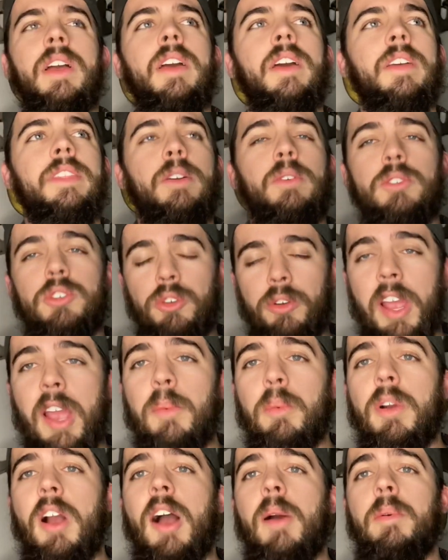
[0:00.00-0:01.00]
There was grave
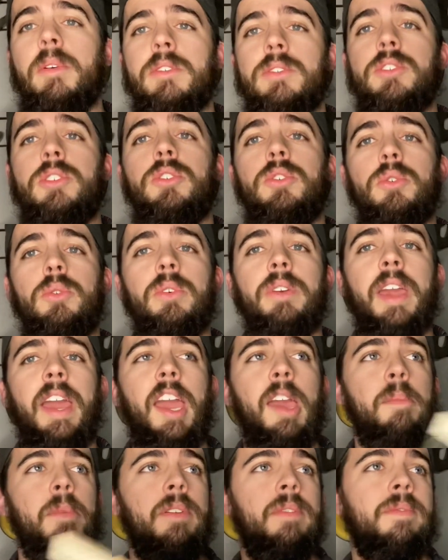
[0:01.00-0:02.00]
robbers who
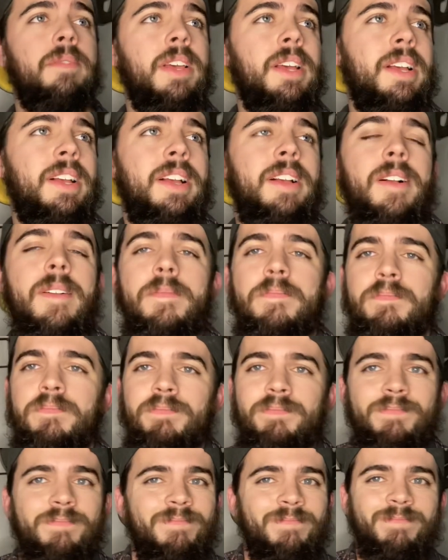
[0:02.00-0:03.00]
came and
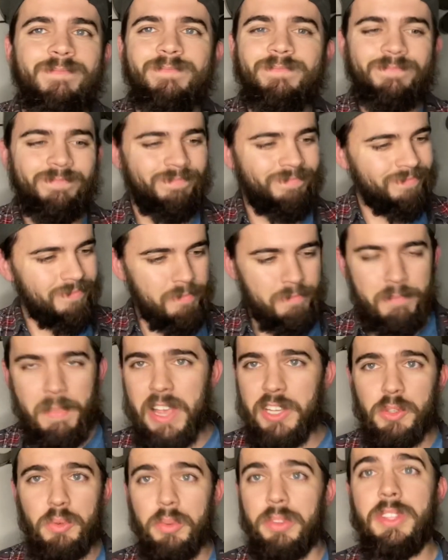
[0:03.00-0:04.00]

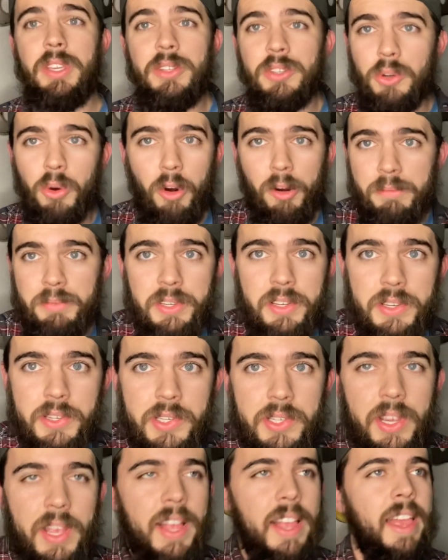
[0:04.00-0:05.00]
messed with these
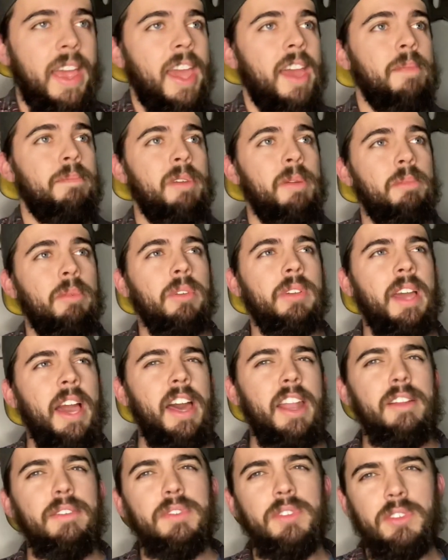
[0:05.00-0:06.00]
corpses, and people
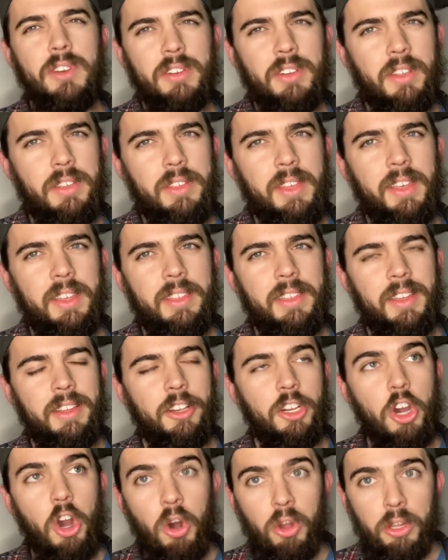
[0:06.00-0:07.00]
kind of start to think that
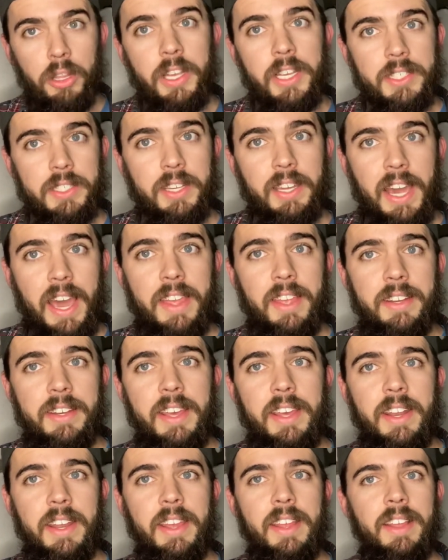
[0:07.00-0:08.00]
Kola is the guy that
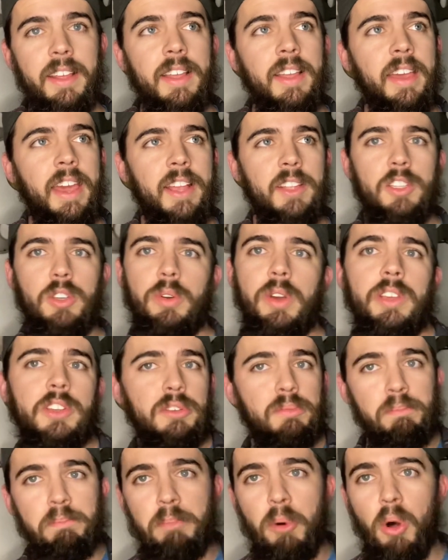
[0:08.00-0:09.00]
did it, and so he
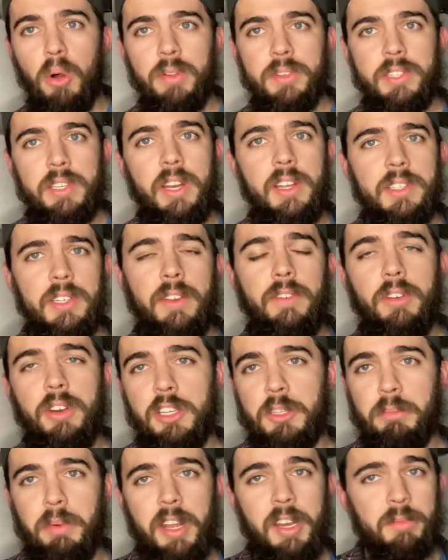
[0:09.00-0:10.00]
just bolts. He doesn't even
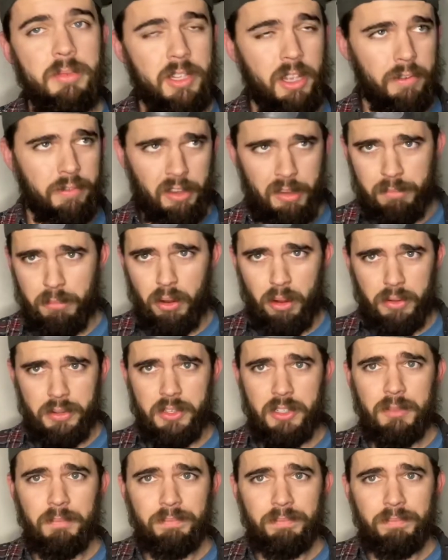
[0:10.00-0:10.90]
explain himself, he bolts.